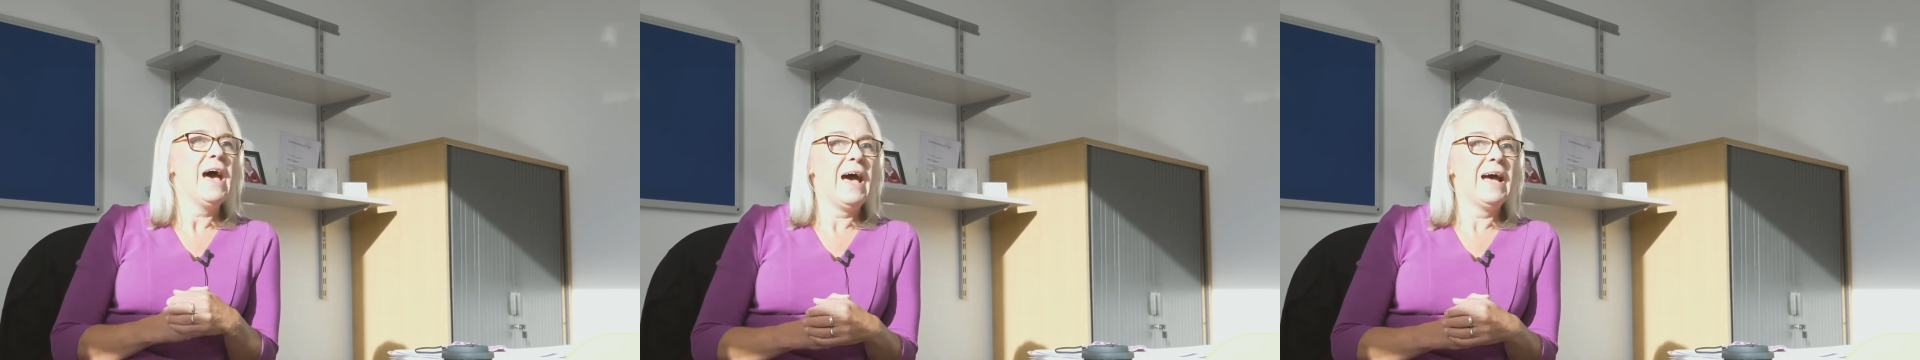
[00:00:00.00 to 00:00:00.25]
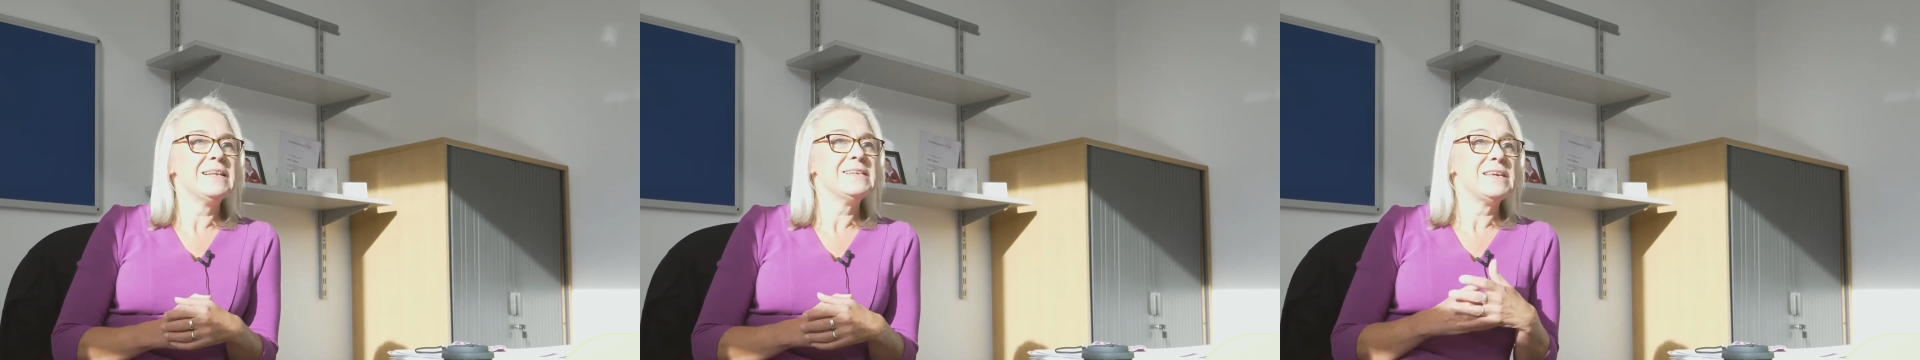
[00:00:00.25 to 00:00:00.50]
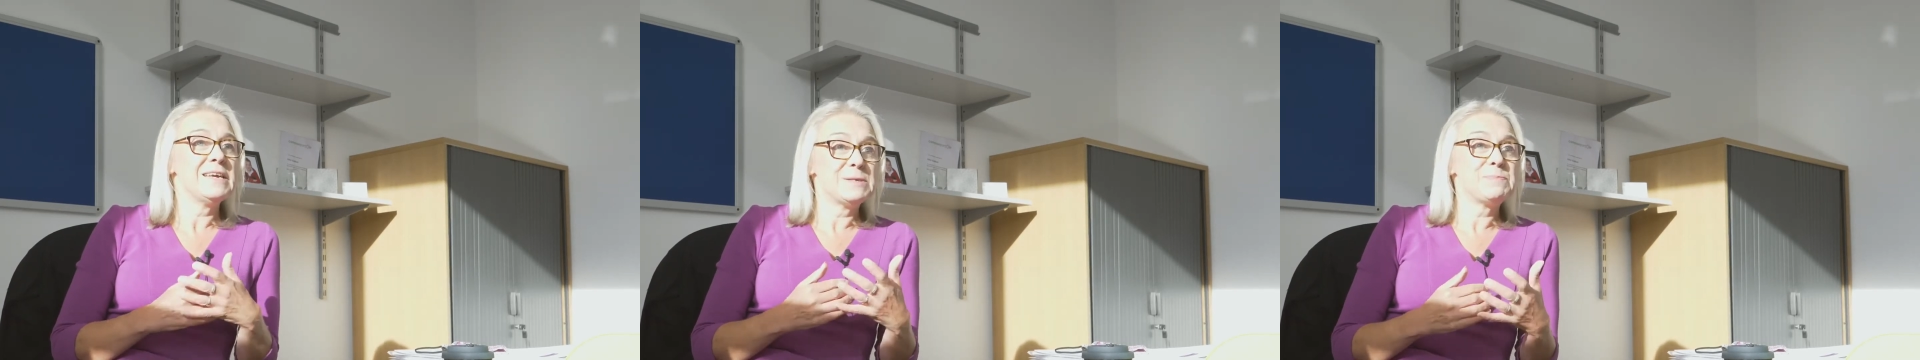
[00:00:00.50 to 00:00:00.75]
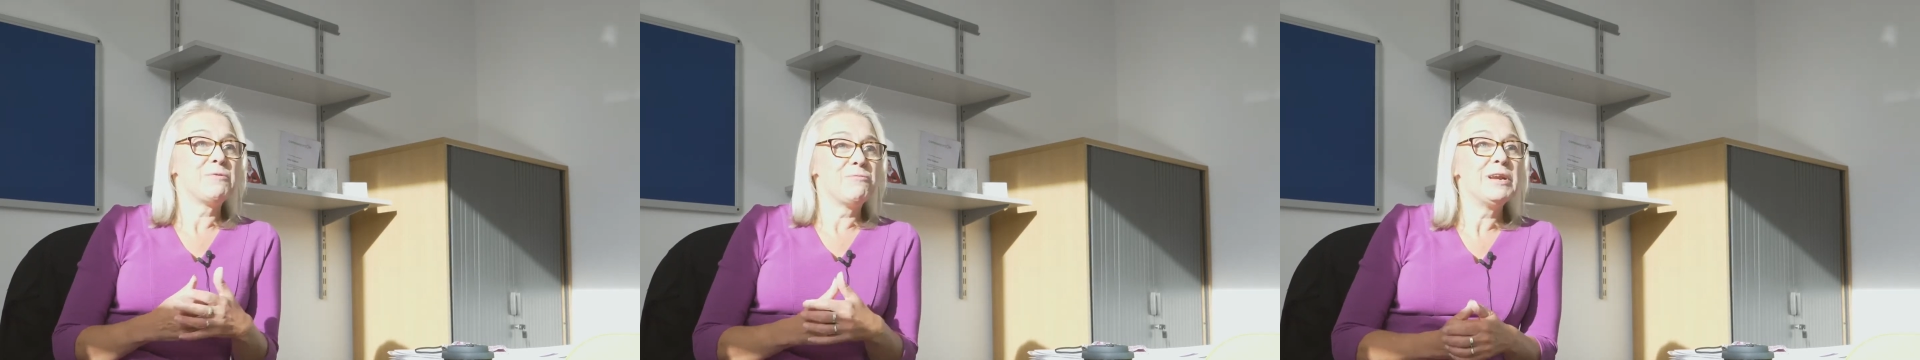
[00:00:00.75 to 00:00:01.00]
and
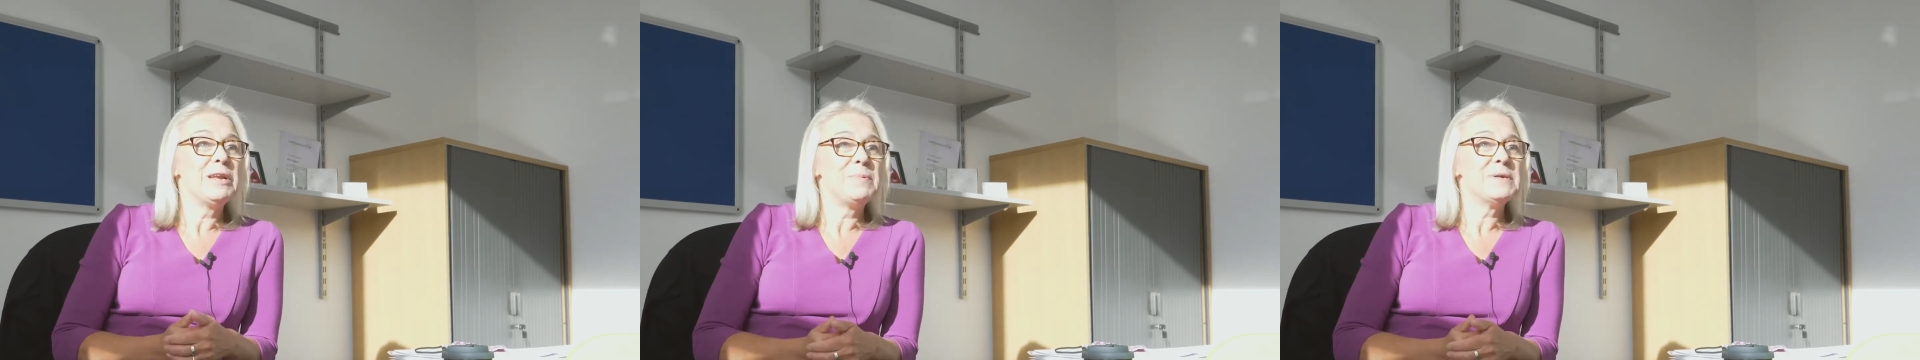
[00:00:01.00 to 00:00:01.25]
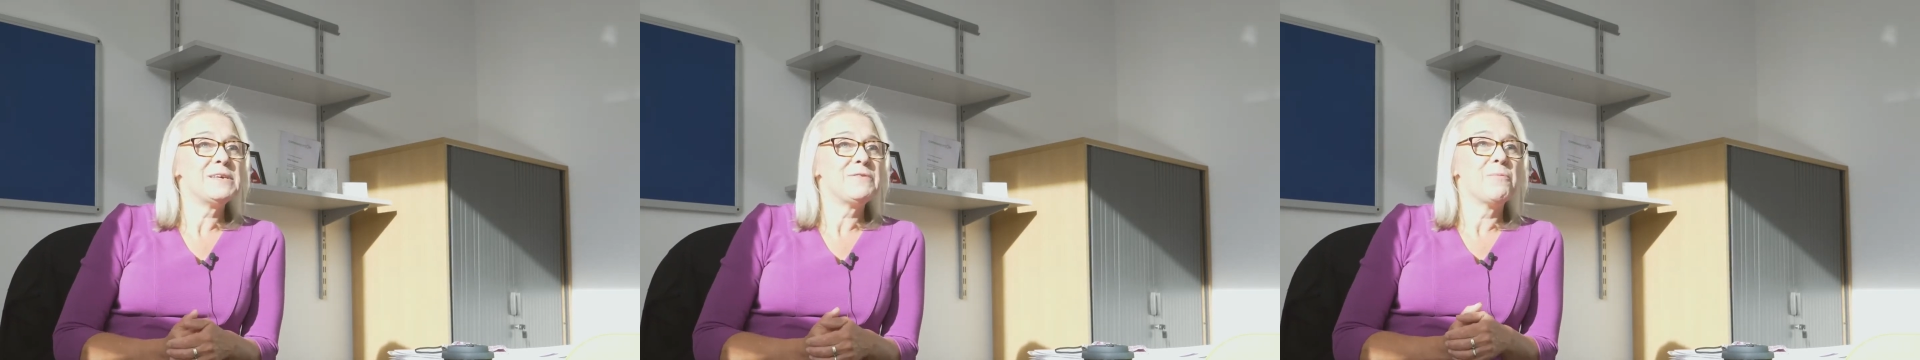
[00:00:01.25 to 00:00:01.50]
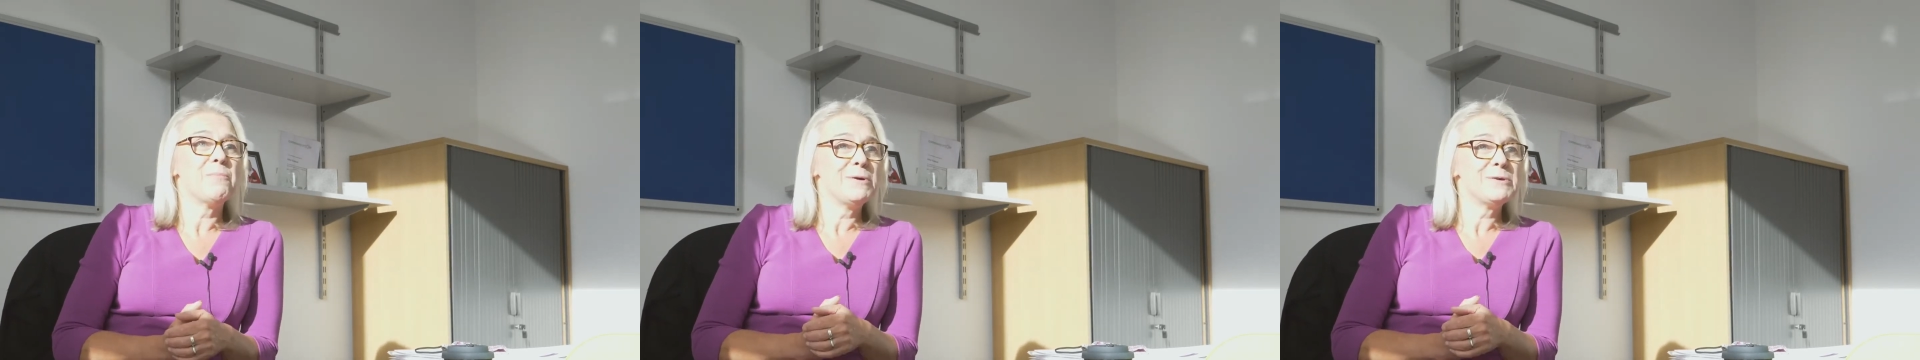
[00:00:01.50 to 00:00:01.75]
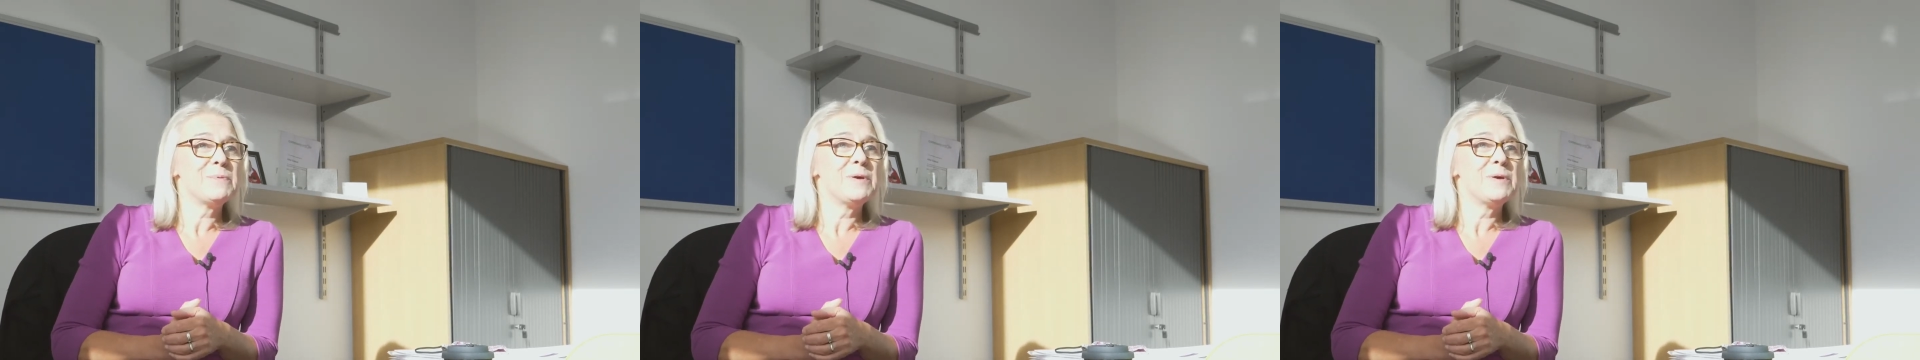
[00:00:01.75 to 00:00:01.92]
it's been really busy for most